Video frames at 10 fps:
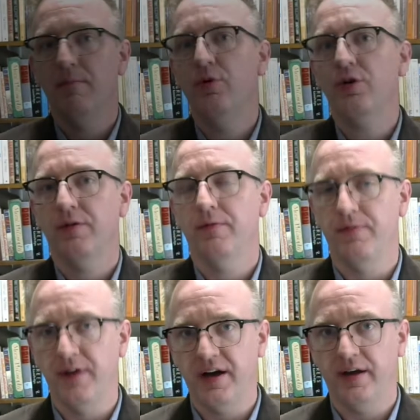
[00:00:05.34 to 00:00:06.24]
Book
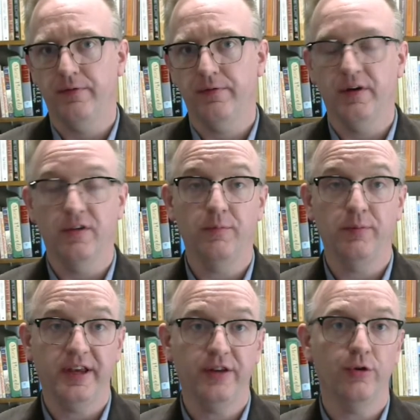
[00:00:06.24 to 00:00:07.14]
5 of
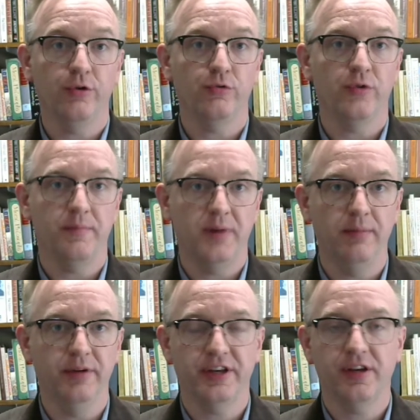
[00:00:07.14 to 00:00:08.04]
Plato's
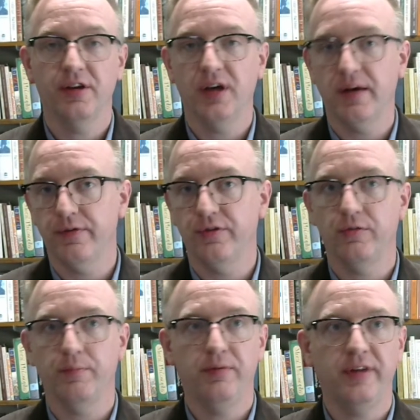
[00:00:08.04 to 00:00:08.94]
Republic
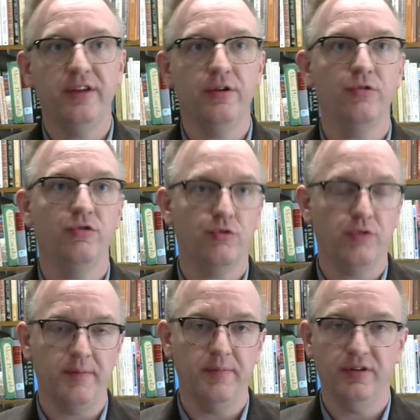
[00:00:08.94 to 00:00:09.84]
covers Plato's
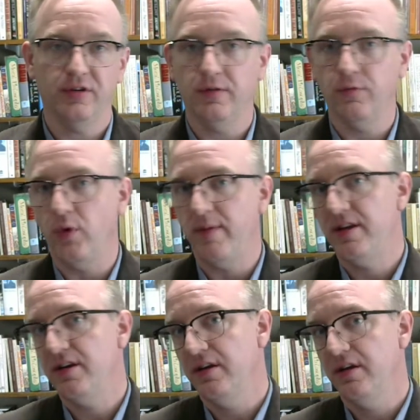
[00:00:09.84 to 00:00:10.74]
treatment of
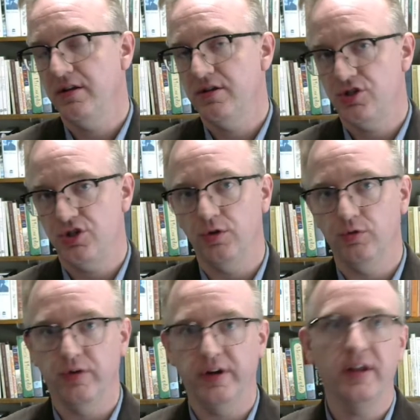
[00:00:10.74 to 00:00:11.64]
women,
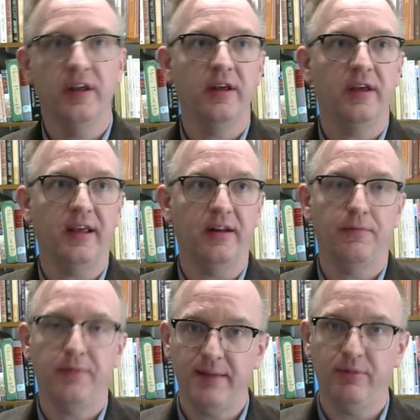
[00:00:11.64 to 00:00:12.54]
children, and
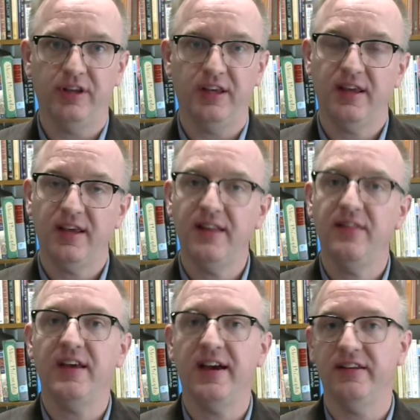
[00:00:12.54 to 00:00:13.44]
family in
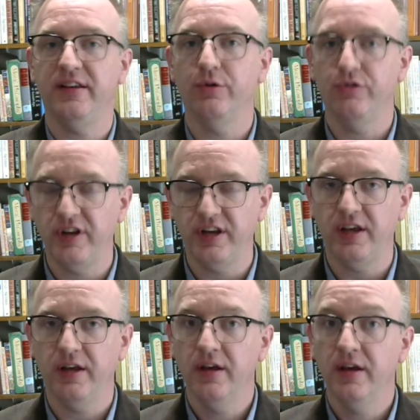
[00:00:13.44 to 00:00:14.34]
the ideal
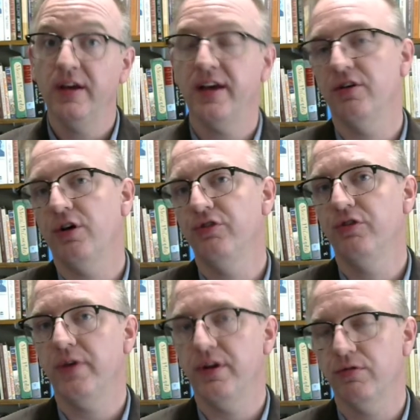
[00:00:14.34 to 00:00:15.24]
city, and
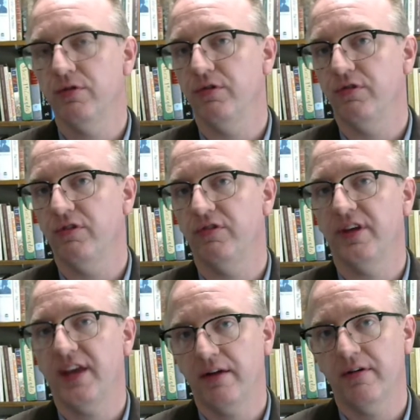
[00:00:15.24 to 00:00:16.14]
also introduces the
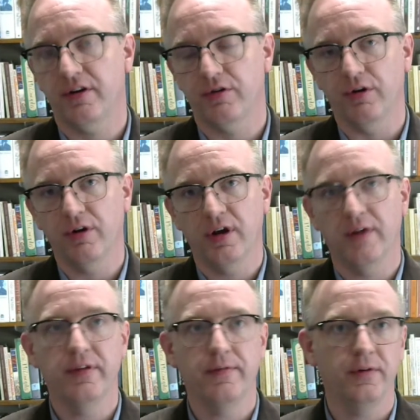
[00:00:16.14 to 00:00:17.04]
character
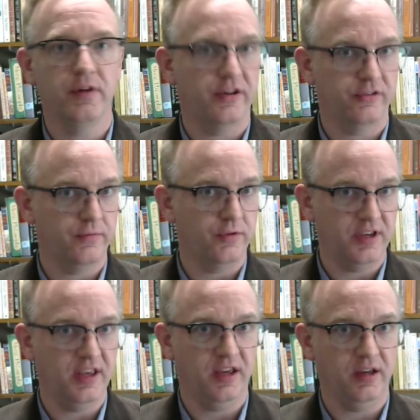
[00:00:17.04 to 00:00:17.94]
of the philosopher
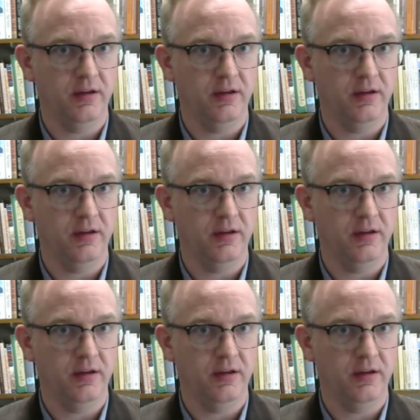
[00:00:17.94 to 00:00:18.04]
king.